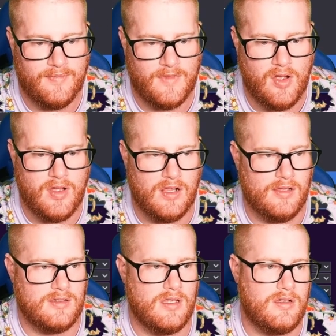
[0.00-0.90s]
Okay,
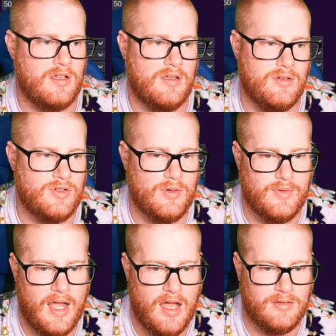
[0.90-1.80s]
let's look at Goodra
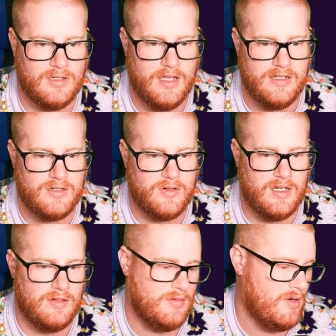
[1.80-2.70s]
without the light
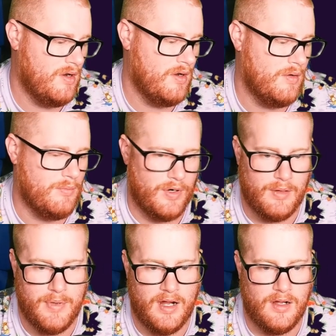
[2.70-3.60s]
screen. Bring
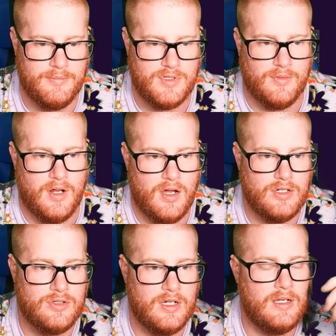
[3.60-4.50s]
it back up to
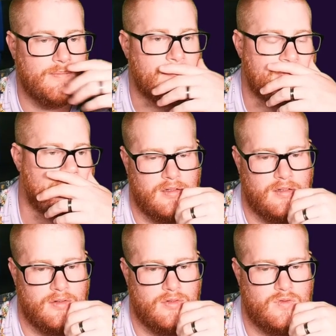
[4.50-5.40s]
100.
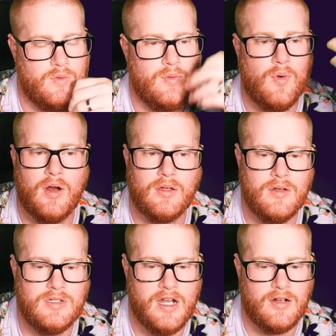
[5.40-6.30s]
Do we want to go
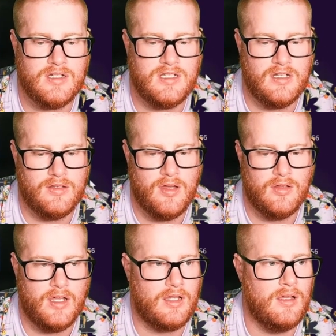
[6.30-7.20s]
Tera Steel though?
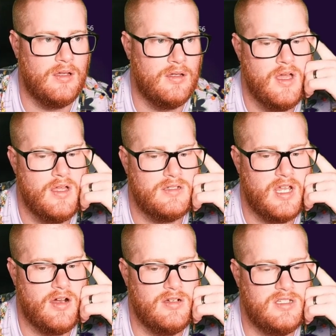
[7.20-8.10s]
Like,
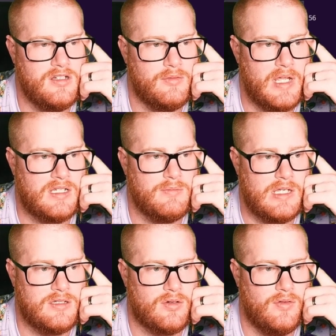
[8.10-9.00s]
Tera Steel makes
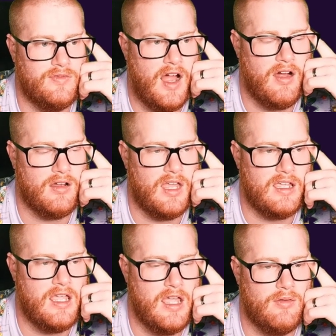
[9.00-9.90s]
Mystical Fire like
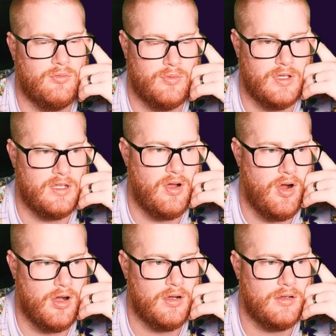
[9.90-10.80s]
hit really
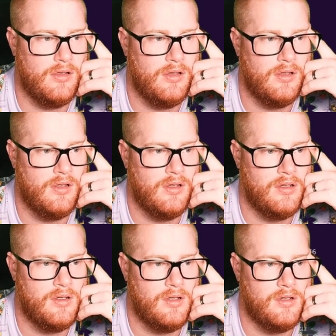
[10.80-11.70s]
hard.
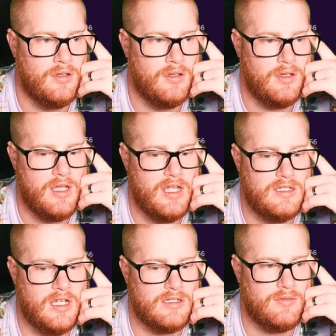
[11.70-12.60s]
It
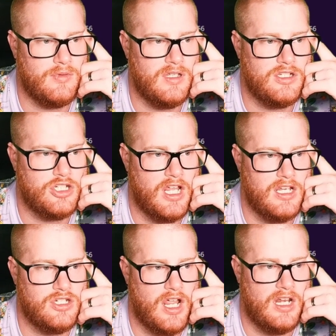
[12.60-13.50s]
doesn't really
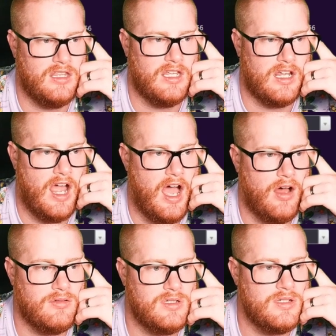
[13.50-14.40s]
change anything
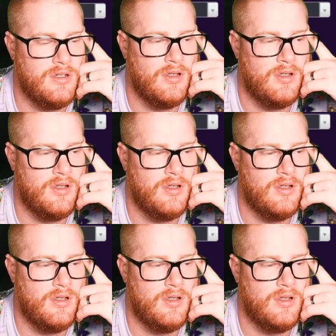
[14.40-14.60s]
else.